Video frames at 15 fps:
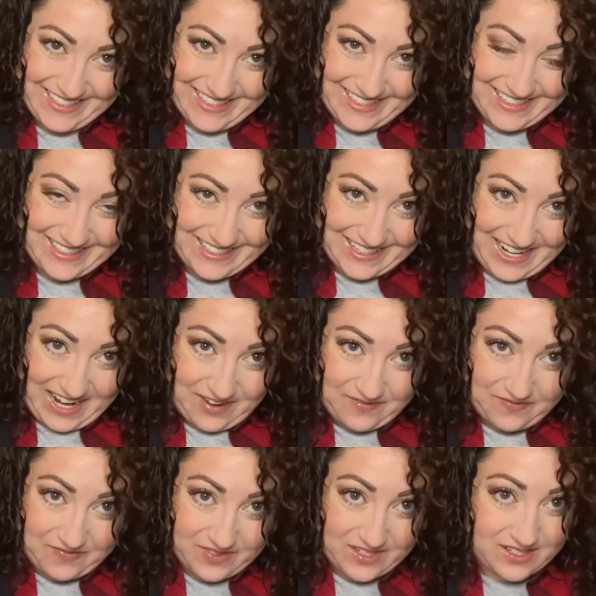Okay,
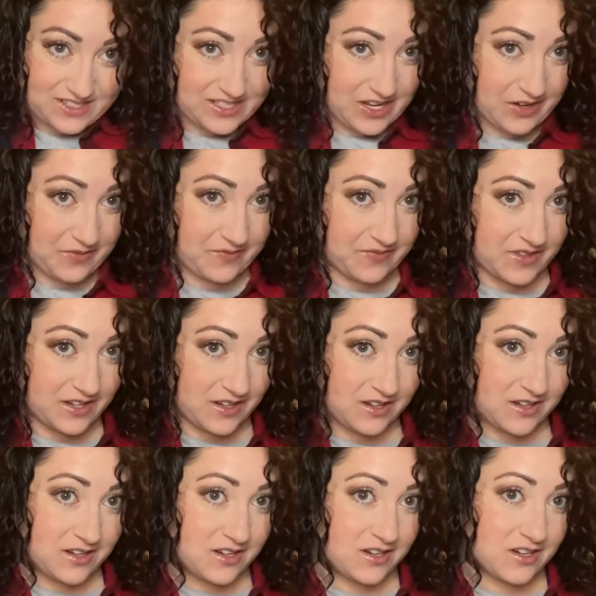so
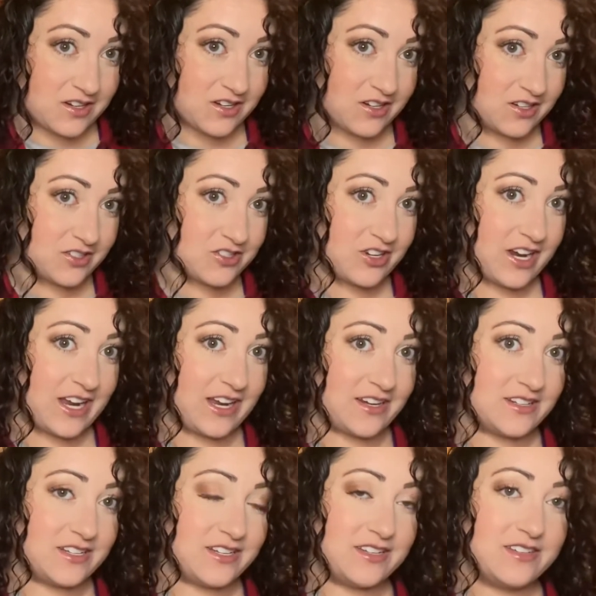curl
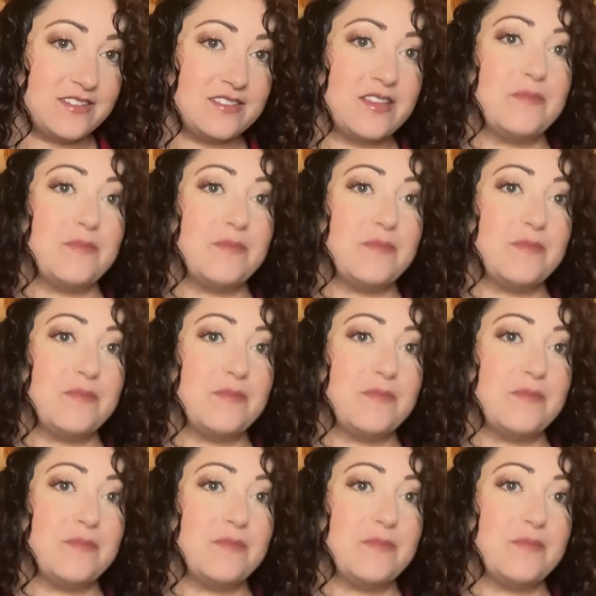trained some of